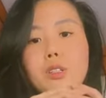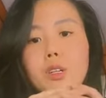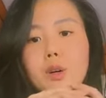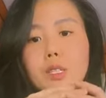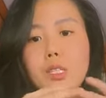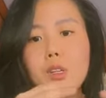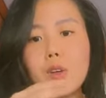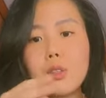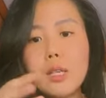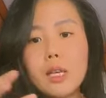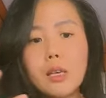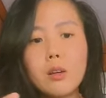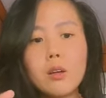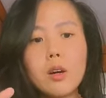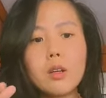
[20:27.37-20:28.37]
You know, I start
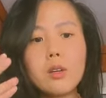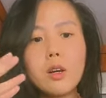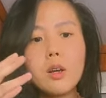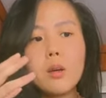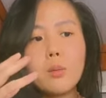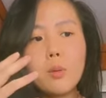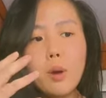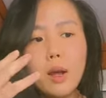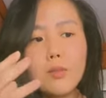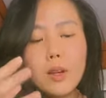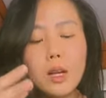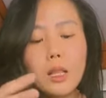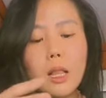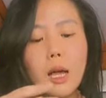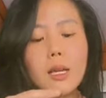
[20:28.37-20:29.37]
taking on
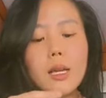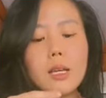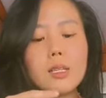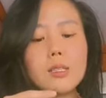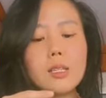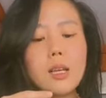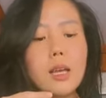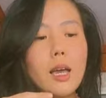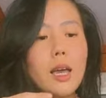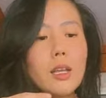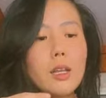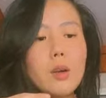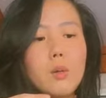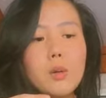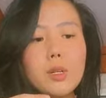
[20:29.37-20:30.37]
private clients,
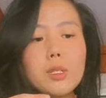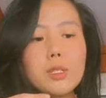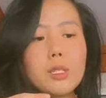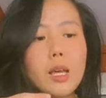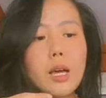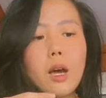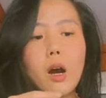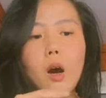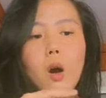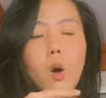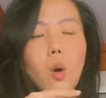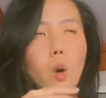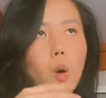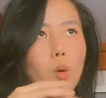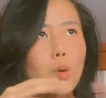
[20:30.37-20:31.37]
and it was like a
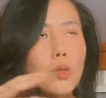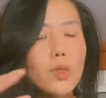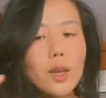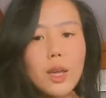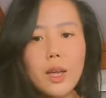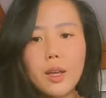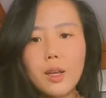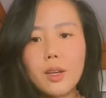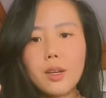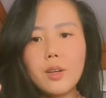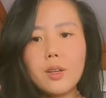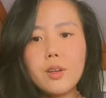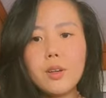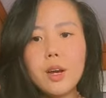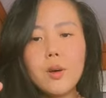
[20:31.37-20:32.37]
whole thing.
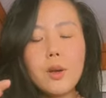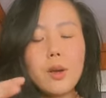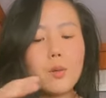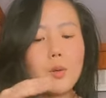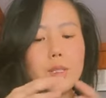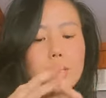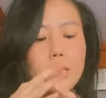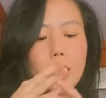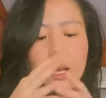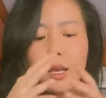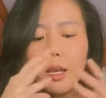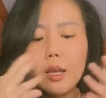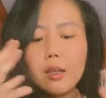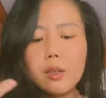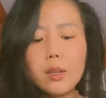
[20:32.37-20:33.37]
You know, it was
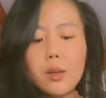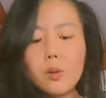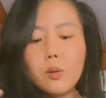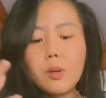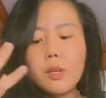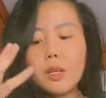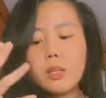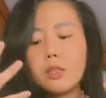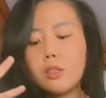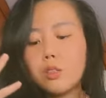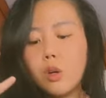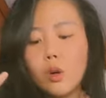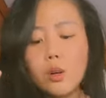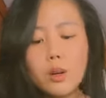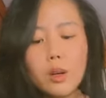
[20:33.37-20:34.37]
like, it, it, it
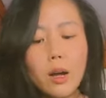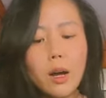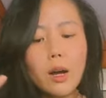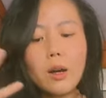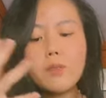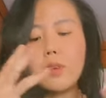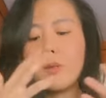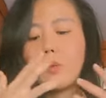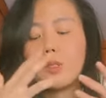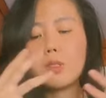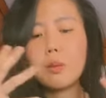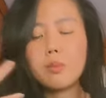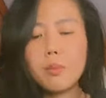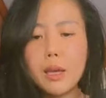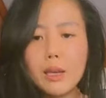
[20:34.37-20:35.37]
took up, it was
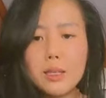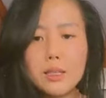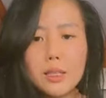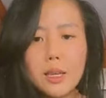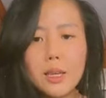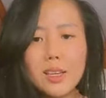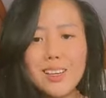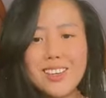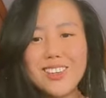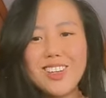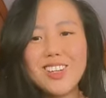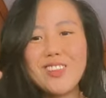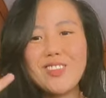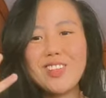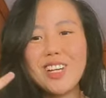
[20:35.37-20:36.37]
amazing. You
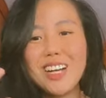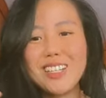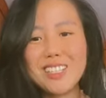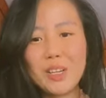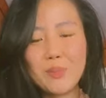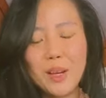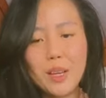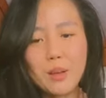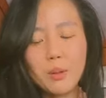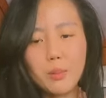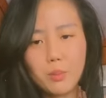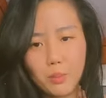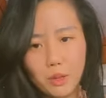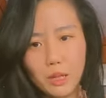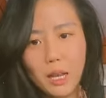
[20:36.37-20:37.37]
know, a lot of you guys are my
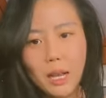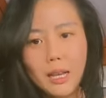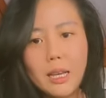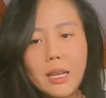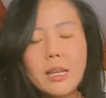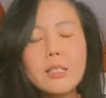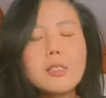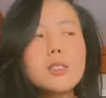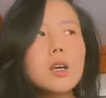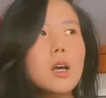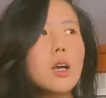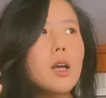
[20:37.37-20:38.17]
clients.